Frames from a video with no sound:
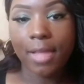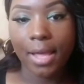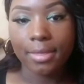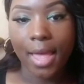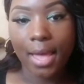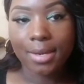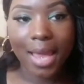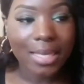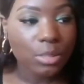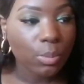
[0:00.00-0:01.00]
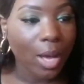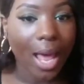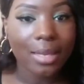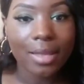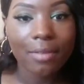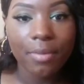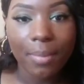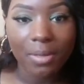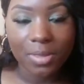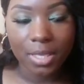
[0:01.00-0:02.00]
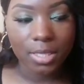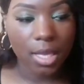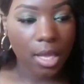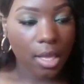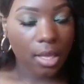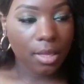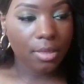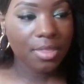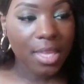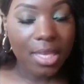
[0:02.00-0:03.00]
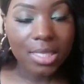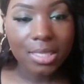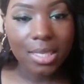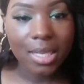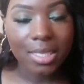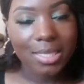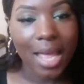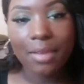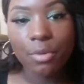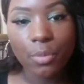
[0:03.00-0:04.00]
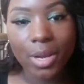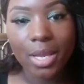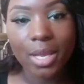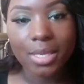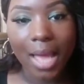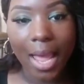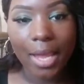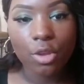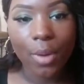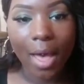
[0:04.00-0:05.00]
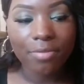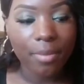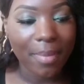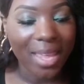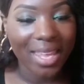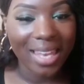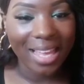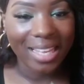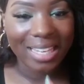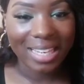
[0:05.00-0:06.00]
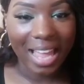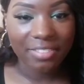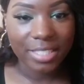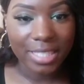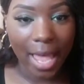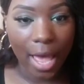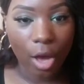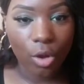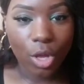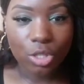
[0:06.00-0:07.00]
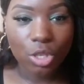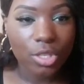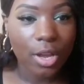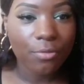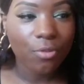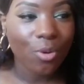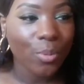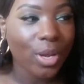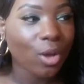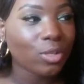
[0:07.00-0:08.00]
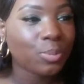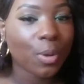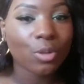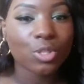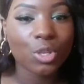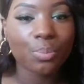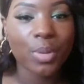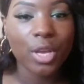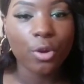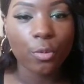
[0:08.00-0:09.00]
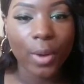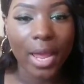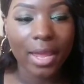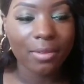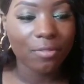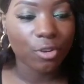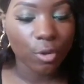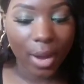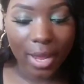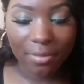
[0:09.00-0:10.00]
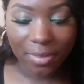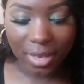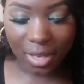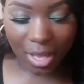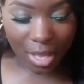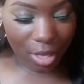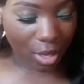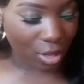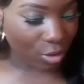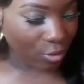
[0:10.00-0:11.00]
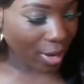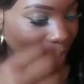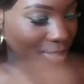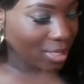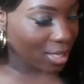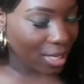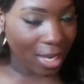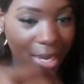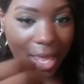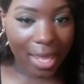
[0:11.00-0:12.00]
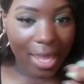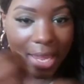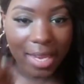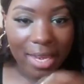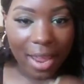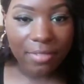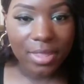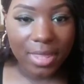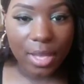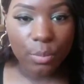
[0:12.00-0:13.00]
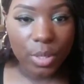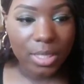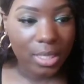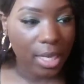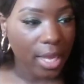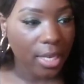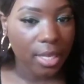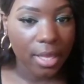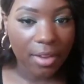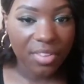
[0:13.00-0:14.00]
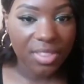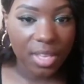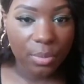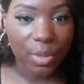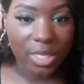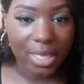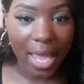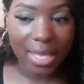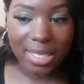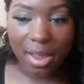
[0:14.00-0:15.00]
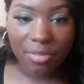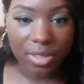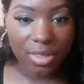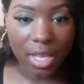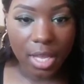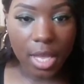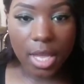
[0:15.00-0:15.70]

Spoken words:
like that. That's what I love about this. It's not even really a diet. You have to make it like a lifestyle. So therefore, we don't supposed to be grazing and eating everything we see, everything we taste, everything.